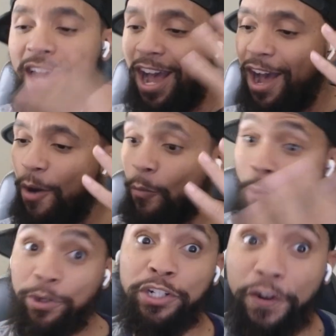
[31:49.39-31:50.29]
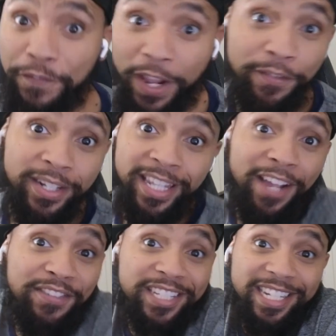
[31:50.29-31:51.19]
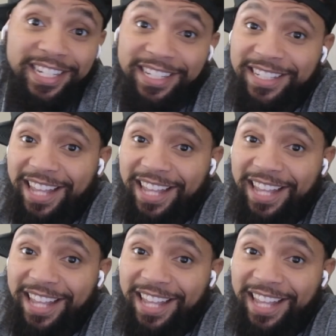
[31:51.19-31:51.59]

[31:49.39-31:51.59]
What was your favorite death scene?